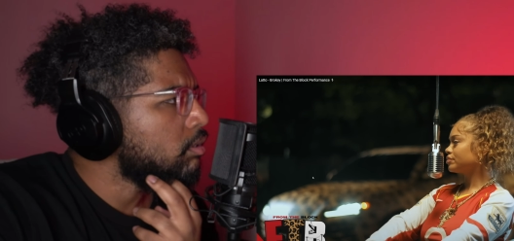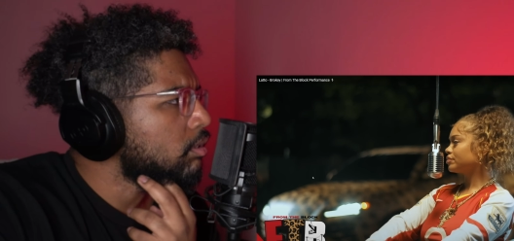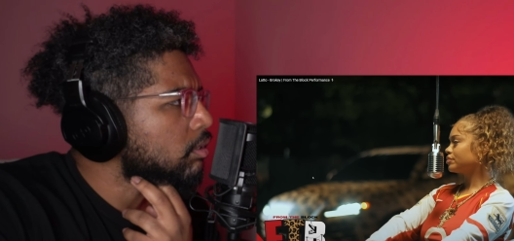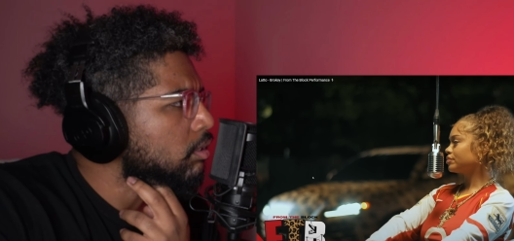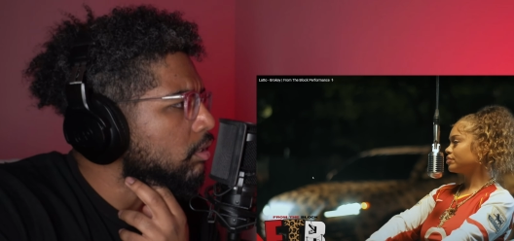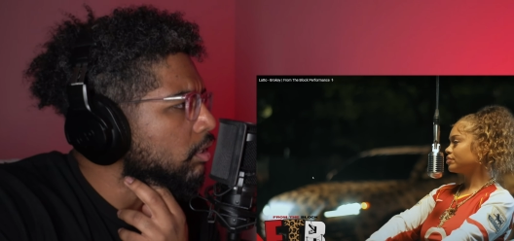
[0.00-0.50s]

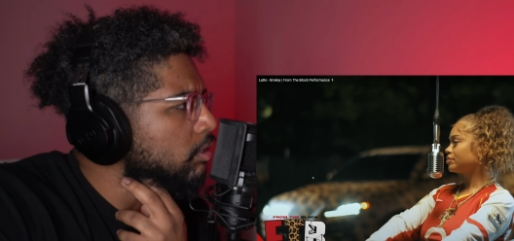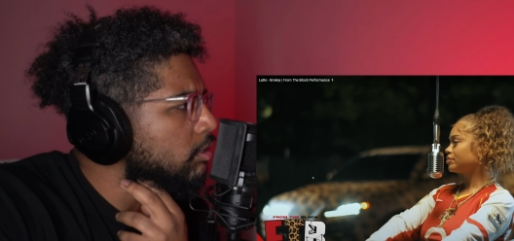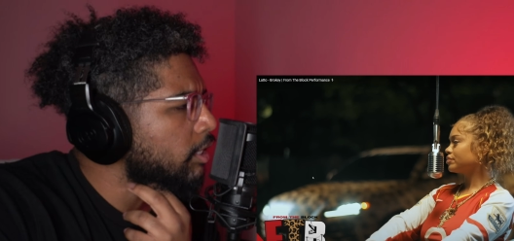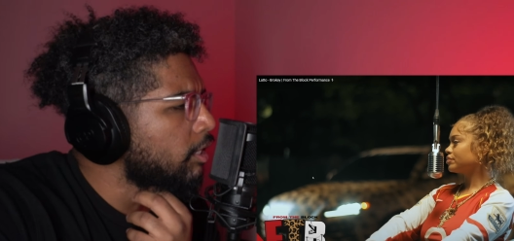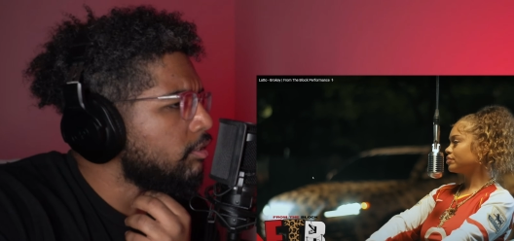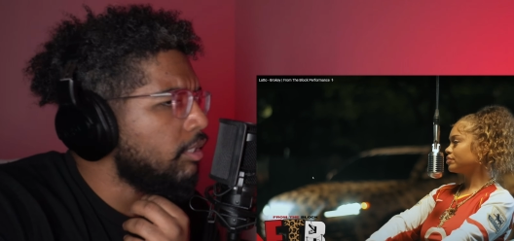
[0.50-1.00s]
Speaker 1: This
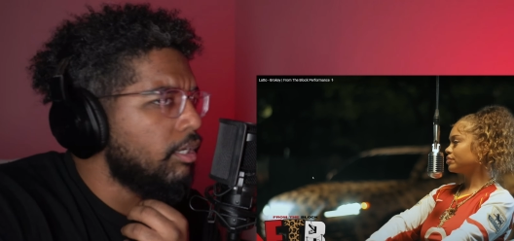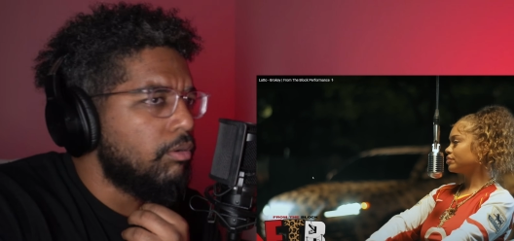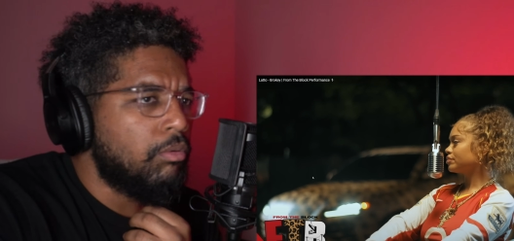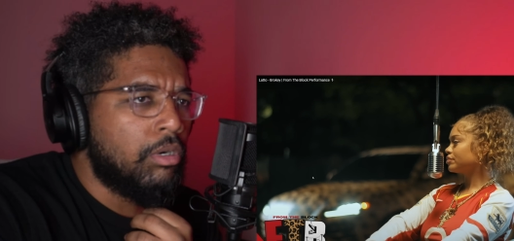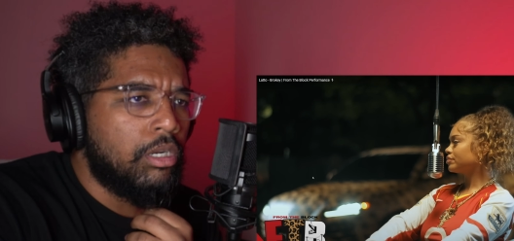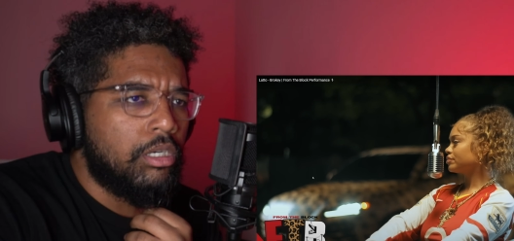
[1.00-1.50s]
sounds like
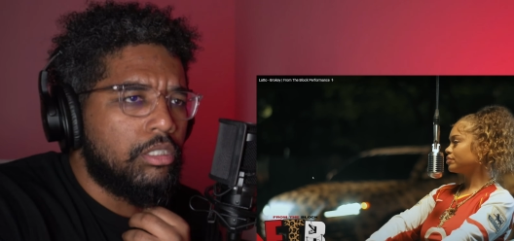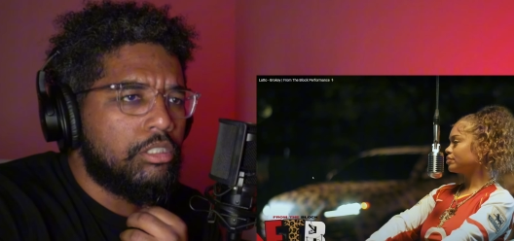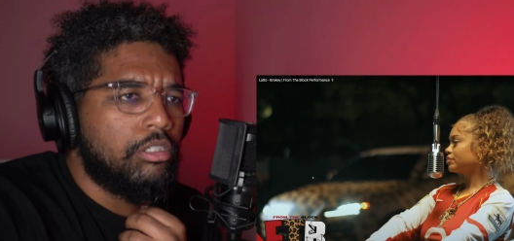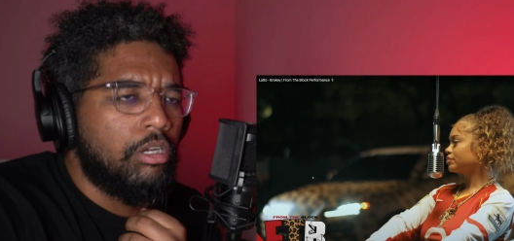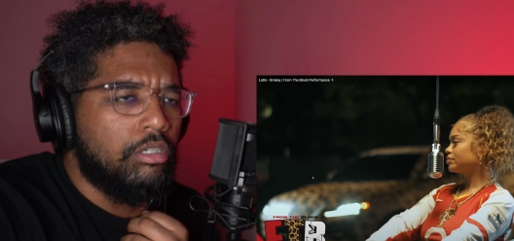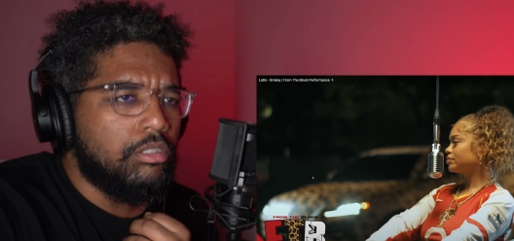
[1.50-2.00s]
one of her
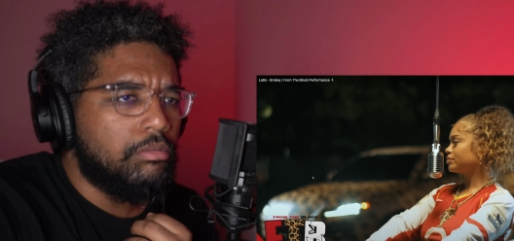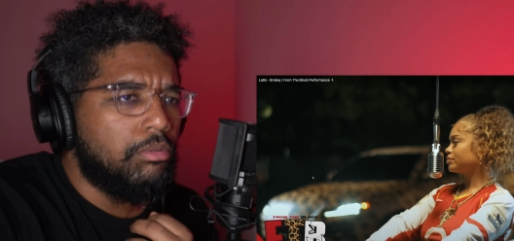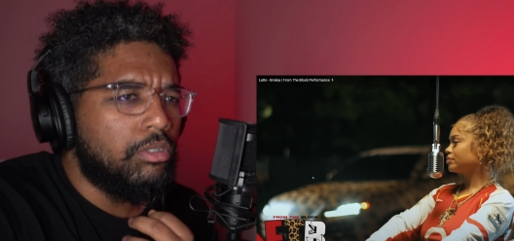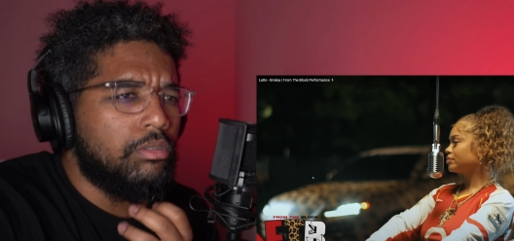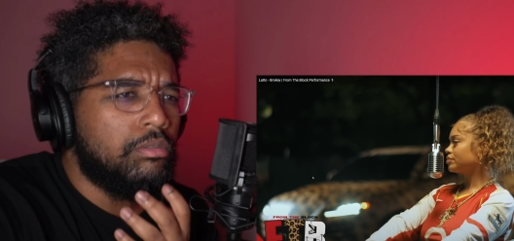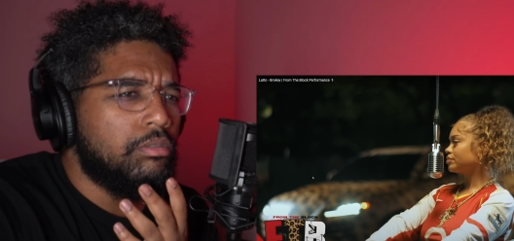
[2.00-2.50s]
songs,
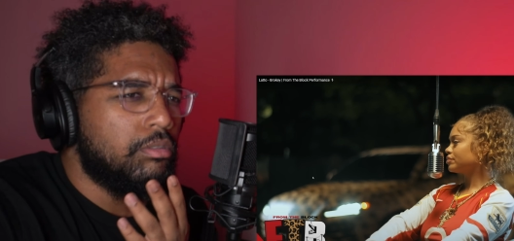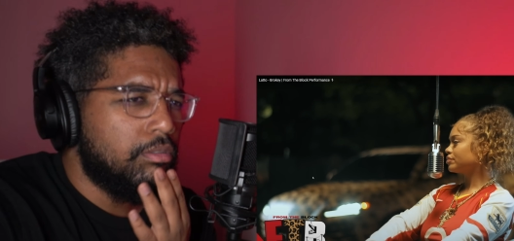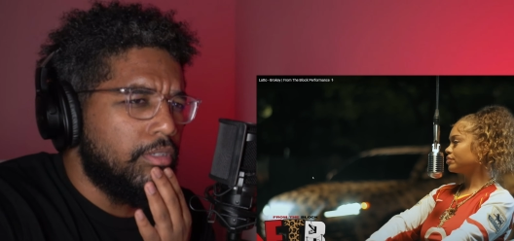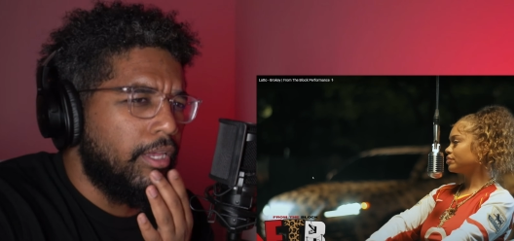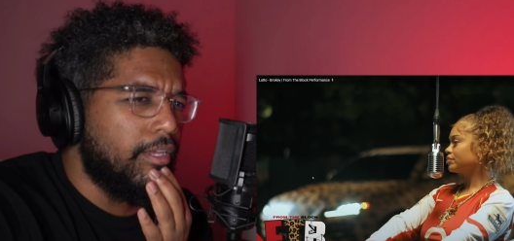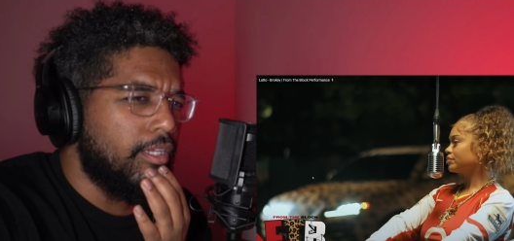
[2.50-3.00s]
bro.
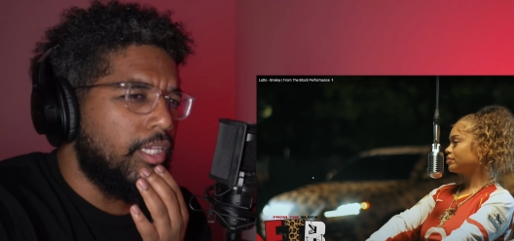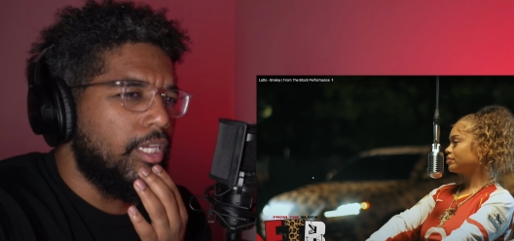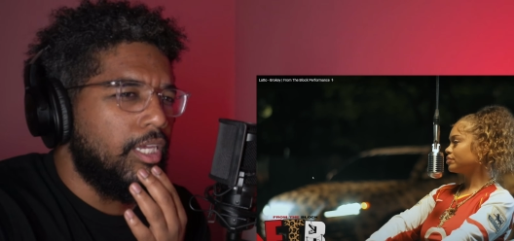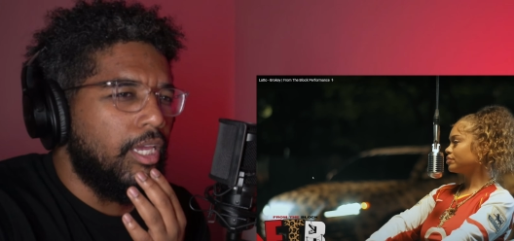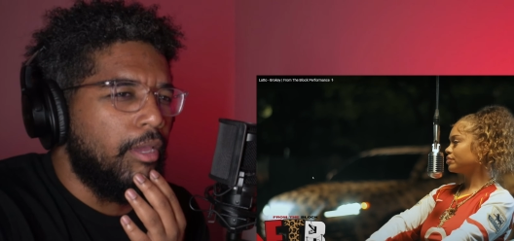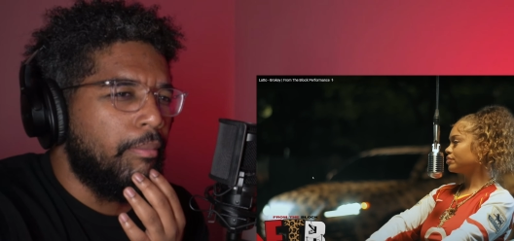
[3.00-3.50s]
Like it,
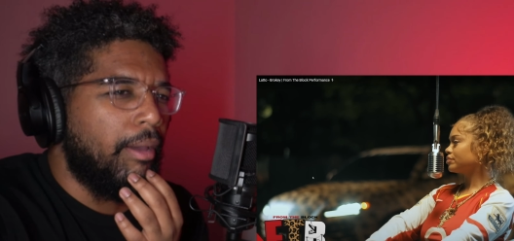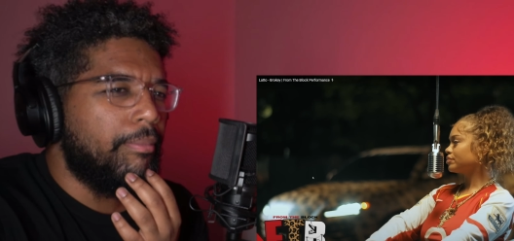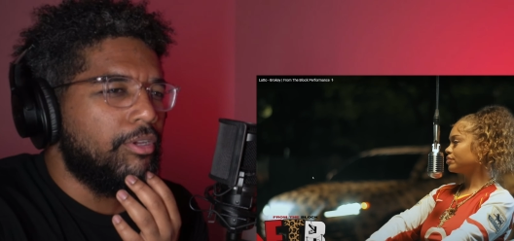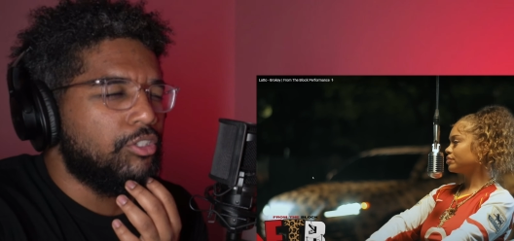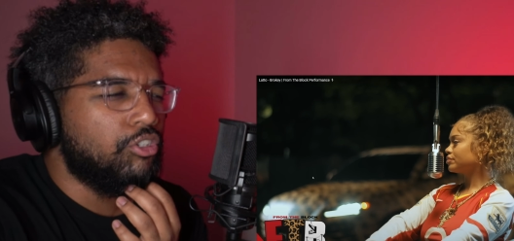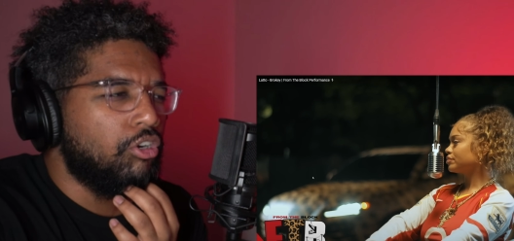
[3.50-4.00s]
it might be
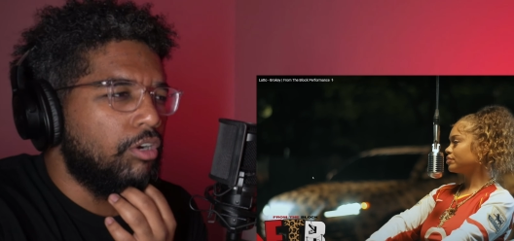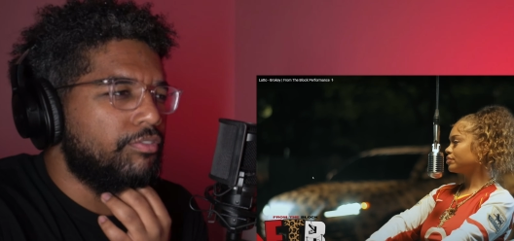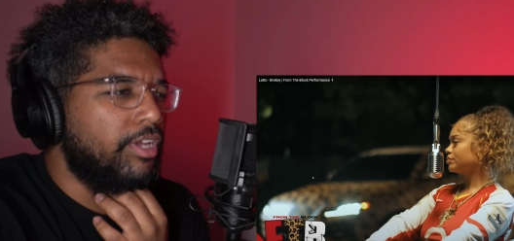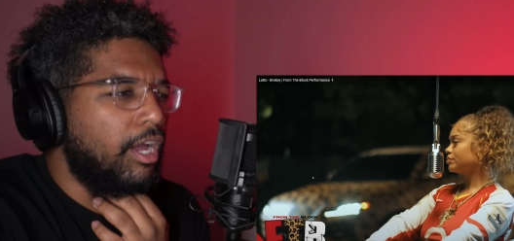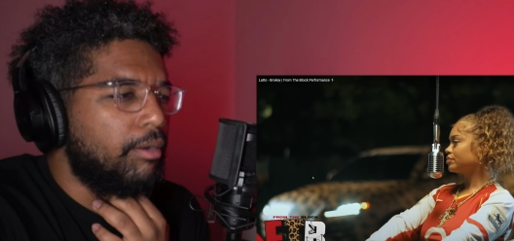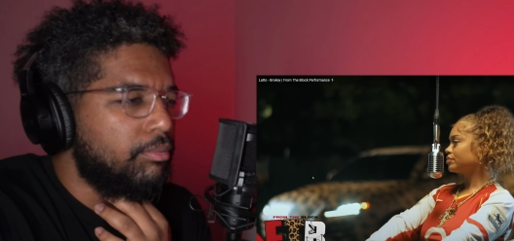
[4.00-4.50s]
a song off the
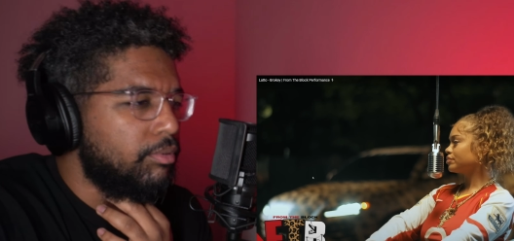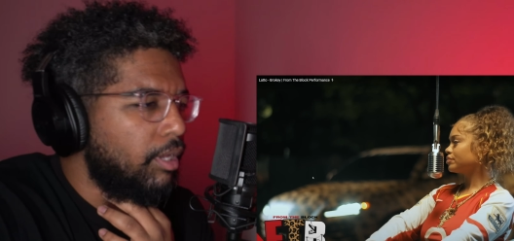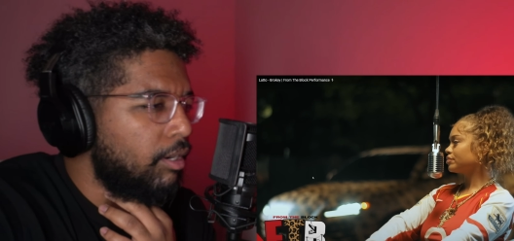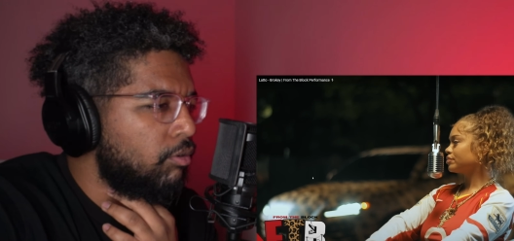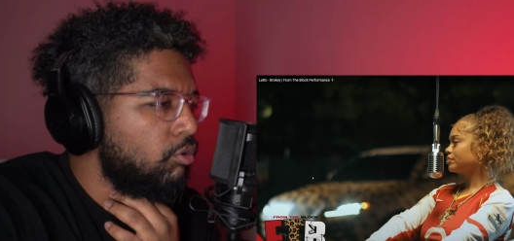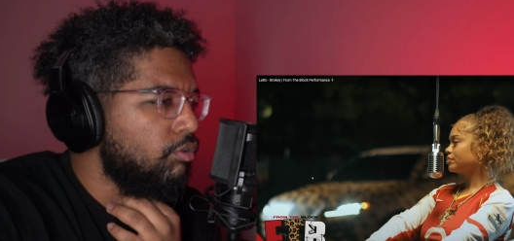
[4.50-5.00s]
album. I
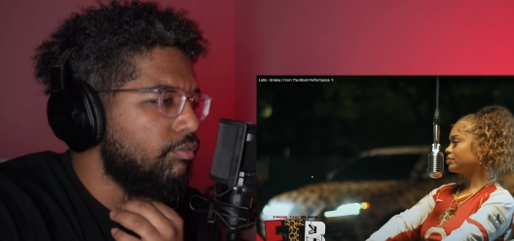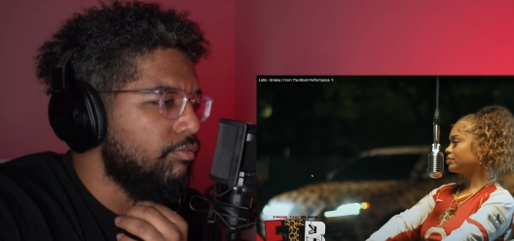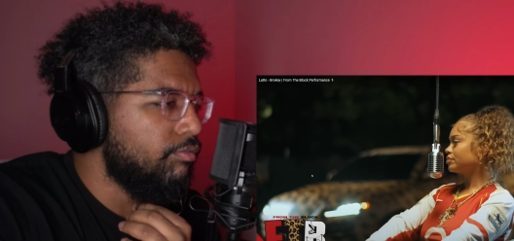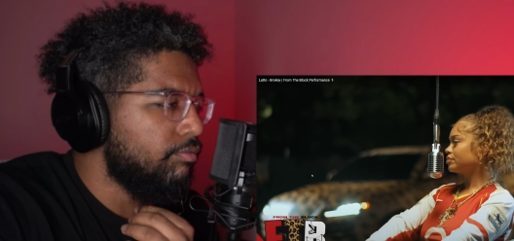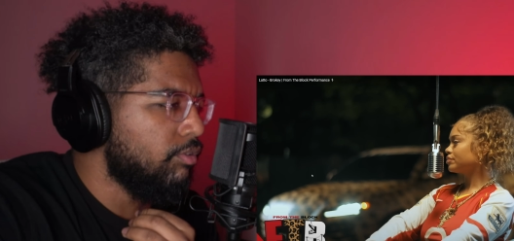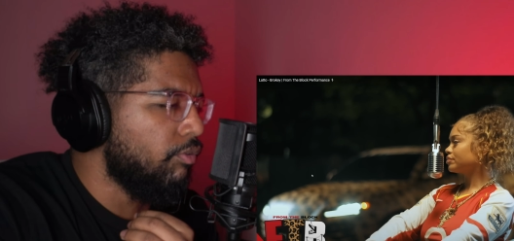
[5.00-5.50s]
don't know if
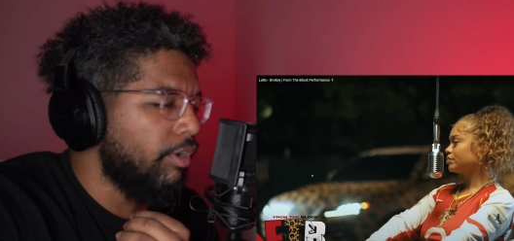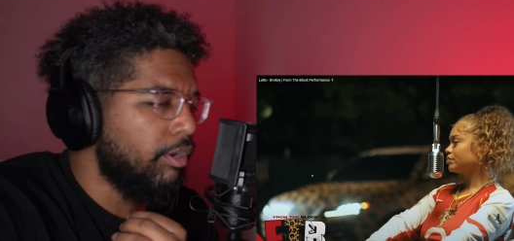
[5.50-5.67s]
correct